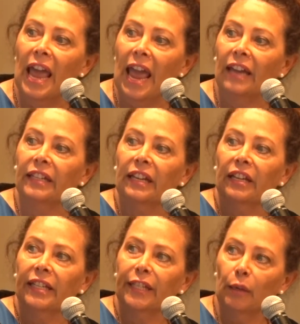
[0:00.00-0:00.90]
And
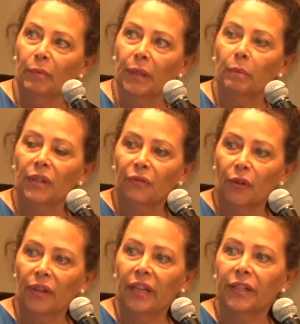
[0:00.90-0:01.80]
symptoms for
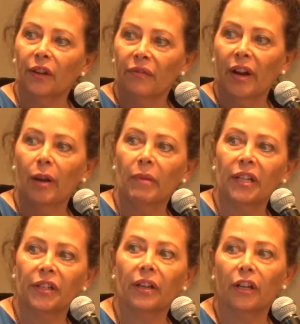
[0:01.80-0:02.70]
this are very
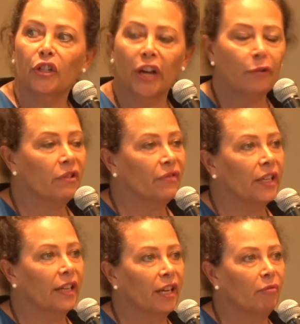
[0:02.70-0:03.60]
much a general
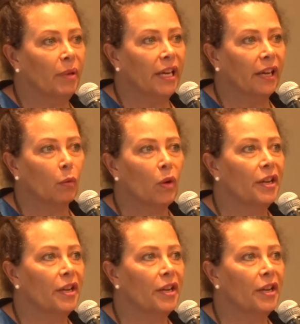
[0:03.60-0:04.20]
feeling of being unwell.